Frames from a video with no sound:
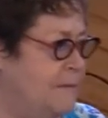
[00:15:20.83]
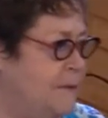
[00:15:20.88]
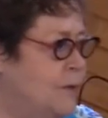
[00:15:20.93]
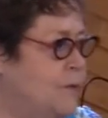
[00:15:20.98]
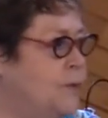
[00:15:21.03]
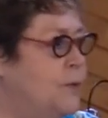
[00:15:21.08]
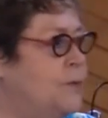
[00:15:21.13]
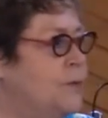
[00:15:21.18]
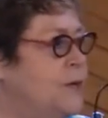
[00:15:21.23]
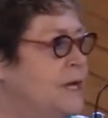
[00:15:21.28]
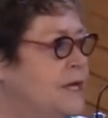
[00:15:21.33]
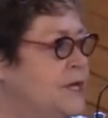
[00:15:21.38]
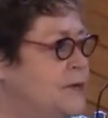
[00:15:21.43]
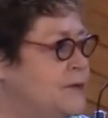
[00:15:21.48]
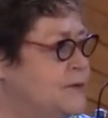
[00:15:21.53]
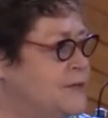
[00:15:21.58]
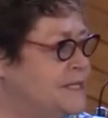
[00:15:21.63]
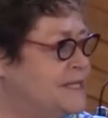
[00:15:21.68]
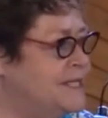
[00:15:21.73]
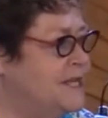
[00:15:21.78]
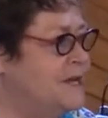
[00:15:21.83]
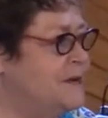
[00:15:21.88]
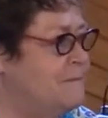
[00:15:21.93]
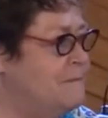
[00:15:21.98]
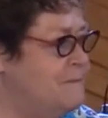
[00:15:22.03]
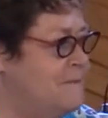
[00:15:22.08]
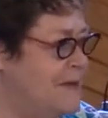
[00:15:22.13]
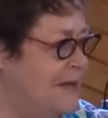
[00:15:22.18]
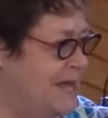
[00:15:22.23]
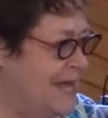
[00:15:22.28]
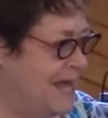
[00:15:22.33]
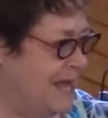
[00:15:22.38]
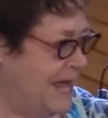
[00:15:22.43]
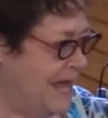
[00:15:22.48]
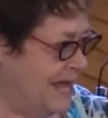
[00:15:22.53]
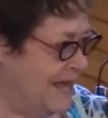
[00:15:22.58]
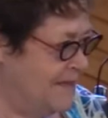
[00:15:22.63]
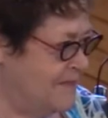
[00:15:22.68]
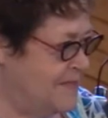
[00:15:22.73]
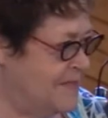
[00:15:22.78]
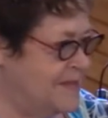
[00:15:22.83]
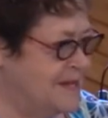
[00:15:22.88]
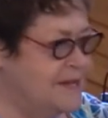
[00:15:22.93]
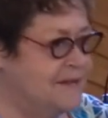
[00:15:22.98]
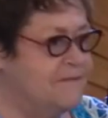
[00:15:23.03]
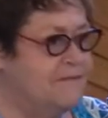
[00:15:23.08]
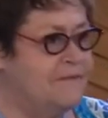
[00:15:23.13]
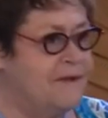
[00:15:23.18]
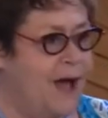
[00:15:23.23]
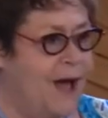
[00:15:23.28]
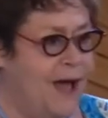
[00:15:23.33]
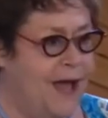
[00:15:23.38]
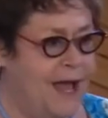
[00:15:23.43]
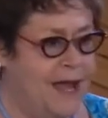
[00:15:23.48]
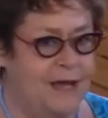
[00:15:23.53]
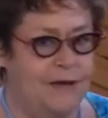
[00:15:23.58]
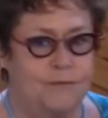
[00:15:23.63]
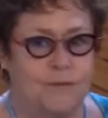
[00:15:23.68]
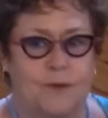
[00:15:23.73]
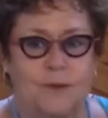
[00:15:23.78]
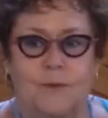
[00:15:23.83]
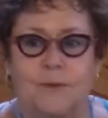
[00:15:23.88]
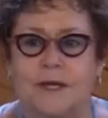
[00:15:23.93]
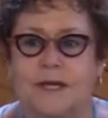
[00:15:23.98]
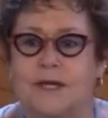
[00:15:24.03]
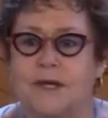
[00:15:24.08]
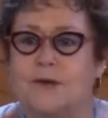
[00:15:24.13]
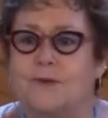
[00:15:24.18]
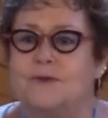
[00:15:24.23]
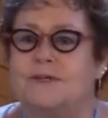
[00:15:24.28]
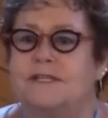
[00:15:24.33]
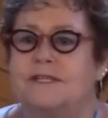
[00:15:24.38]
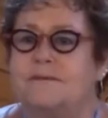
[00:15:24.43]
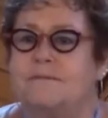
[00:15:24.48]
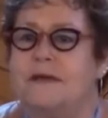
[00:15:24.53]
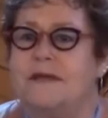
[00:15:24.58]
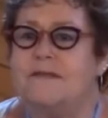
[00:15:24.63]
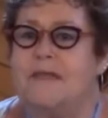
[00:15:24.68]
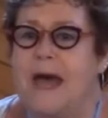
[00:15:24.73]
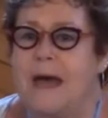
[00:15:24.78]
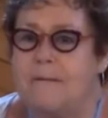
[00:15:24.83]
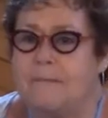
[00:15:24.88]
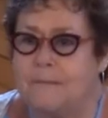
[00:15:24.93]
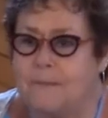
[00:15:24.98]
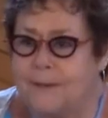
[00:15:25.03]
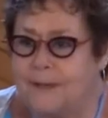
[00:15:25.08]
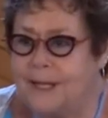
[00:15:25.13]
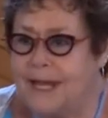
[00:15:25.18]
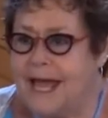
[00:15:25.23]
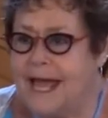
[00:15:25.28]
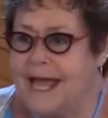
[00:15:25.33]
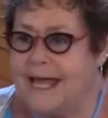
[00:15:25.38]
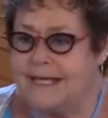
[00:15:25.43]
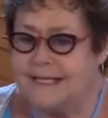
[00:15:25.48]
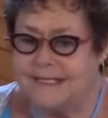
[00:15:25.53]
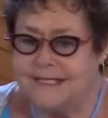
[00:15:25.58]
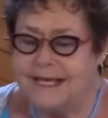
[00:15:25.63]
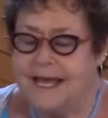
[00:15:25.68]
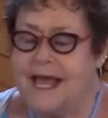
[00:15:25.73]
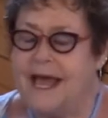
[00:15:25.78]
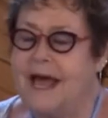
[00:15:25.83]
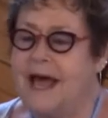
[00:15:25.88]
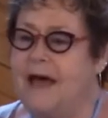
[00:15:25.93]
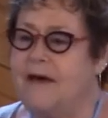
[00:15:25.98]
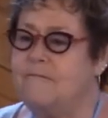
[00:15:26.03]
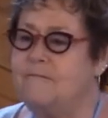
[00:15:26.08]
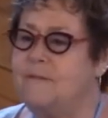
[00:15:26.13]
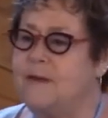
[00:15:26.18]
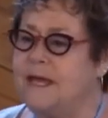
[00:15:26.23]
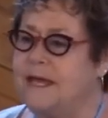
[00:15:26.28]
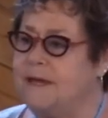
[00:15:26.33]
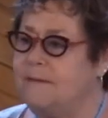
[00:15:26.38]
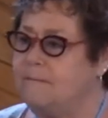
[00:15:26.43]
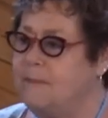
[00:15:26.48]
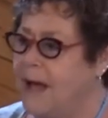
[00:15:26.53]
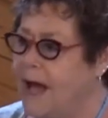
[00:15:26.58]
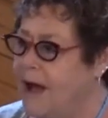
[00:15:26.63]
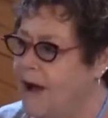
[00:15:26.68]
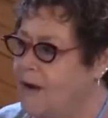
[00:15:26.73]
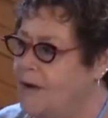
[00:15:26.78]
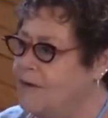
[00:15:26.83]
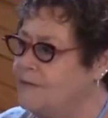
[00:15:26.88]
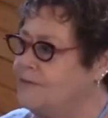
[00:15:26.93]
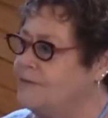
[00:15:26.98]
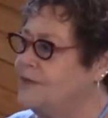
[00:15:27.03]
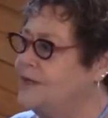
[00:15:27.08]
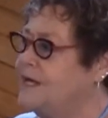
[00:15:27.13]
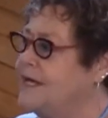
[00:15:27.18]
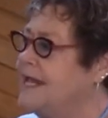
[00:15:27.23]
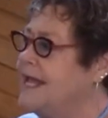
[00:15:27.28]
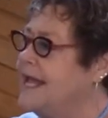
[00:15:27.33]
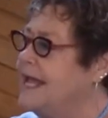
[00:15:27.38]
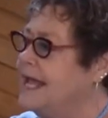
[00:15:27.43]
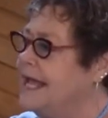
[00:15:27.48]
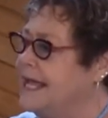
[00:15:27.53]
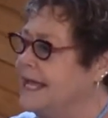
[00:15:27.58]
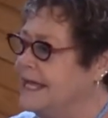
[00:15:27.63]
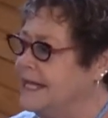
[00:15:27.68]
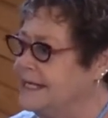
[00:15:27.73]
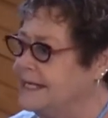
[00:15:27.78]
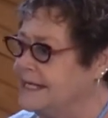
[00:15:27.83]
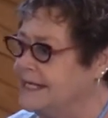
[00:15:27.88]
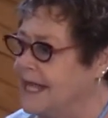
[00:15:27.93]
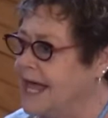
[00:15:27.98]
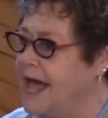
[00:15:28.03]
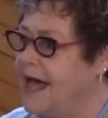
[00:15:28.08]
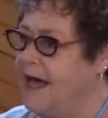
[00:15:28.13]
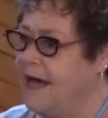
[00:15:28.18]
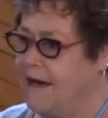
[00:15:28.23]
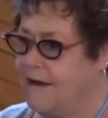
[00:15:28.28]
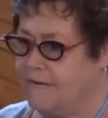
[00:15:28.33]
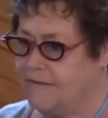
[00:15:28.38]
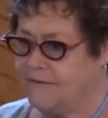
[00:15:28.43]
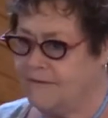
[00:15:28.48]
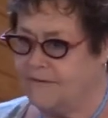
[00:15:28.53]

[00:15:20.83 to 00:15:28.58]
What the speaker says: but when we use them in the divine, when we use them in that place of being powerfully in love,